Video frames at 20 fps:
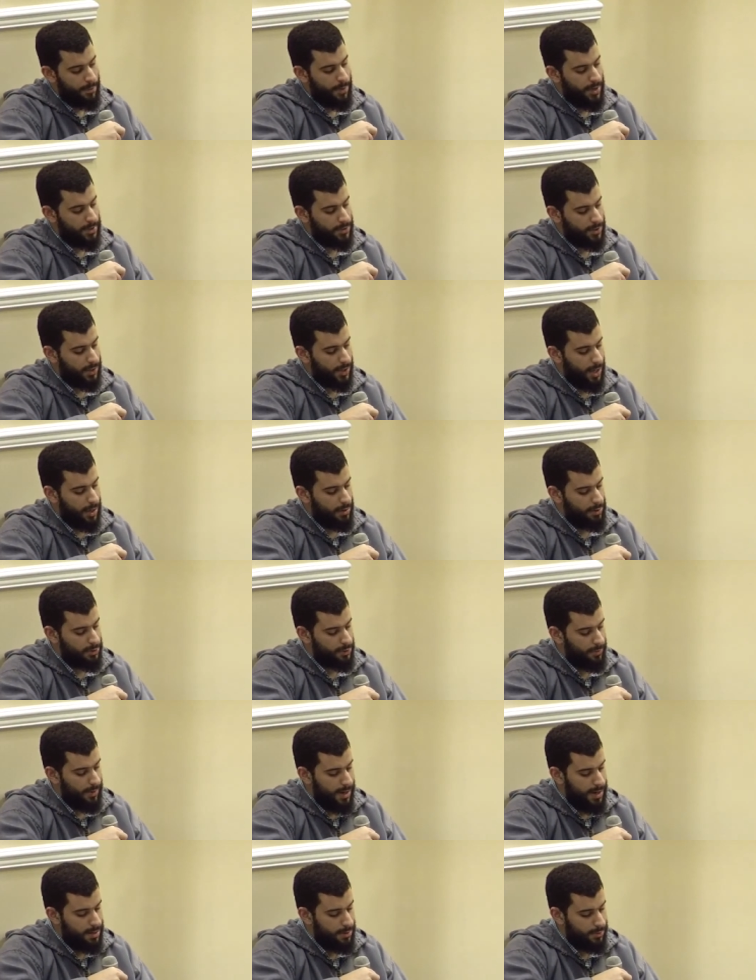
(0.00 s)
We ask Allah
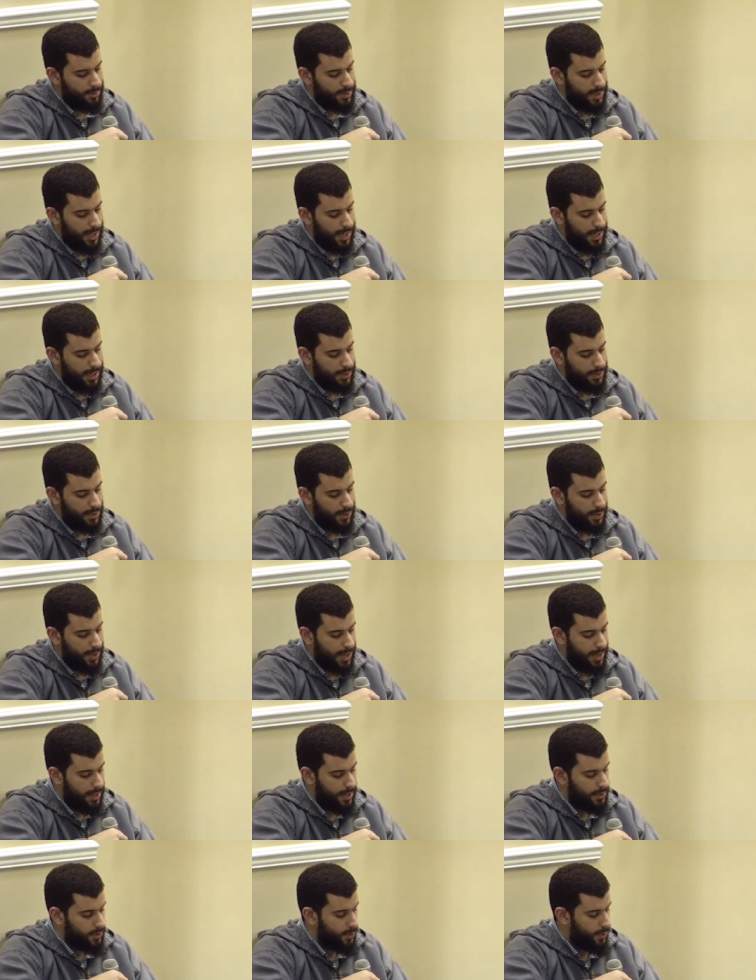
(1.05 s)
subhanahu wa ta'ala to
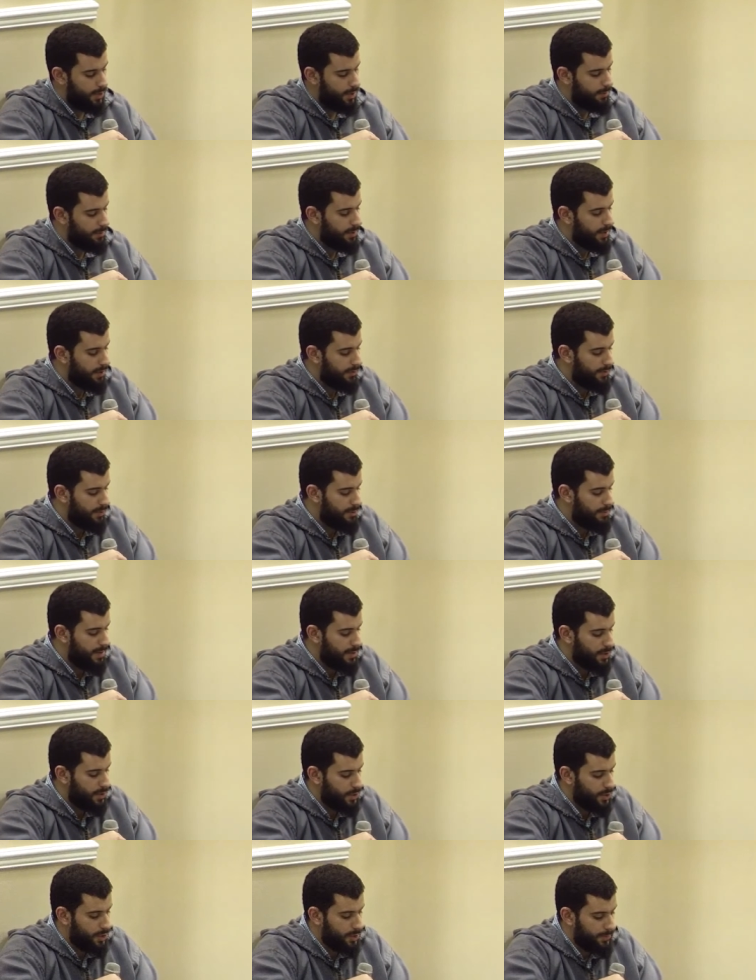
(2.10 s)
unite us with the beloved
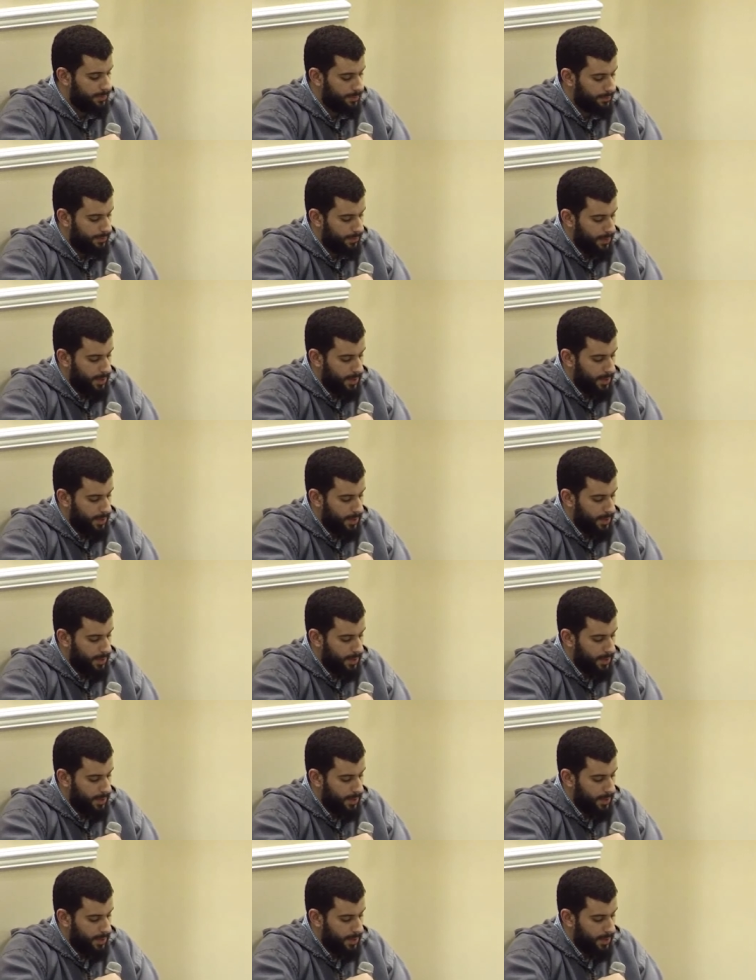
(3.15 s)
messenger